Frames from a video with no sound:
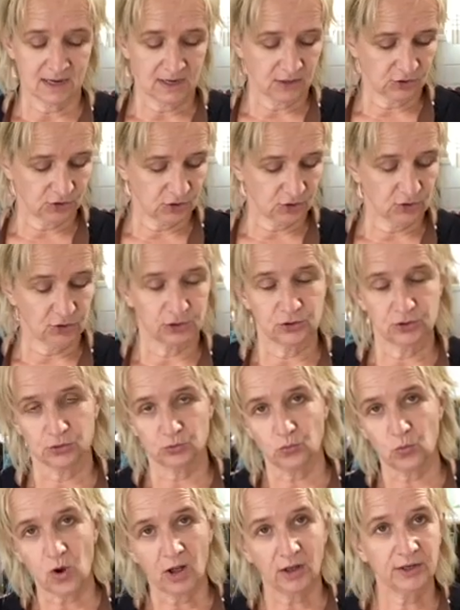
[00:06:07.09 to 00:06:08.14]
So you can use
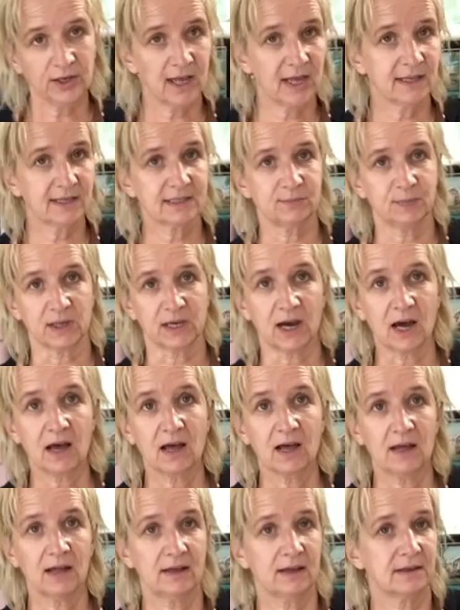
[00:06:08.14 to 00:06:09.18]
walnuts,
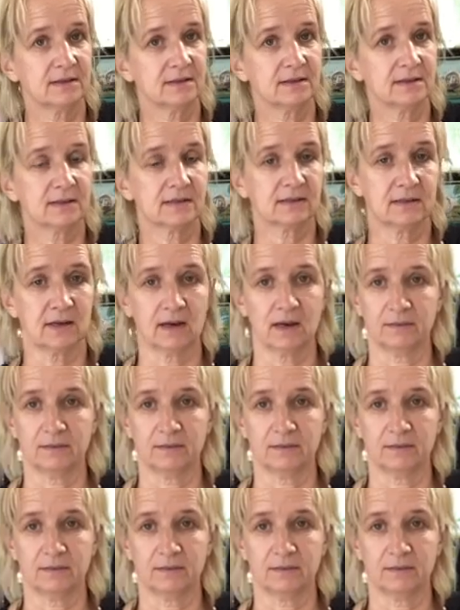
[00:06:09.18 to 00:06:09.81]
pecans,